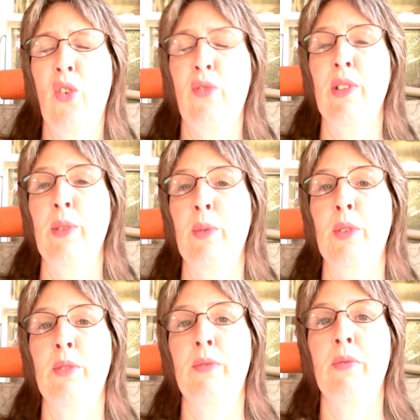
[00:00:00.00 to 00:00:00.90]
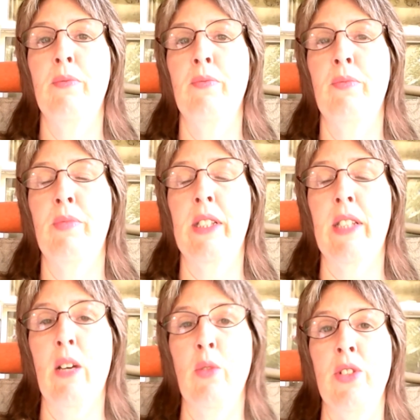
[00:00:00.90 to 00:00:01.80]
So hopefully we'll
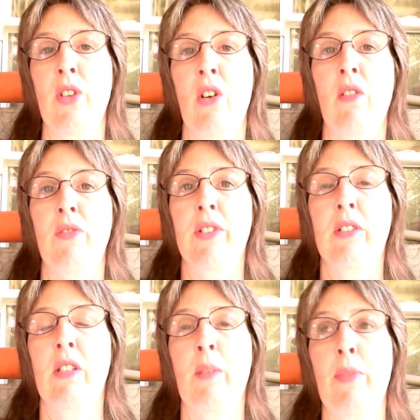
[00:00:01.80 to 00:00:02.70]
get that resolved.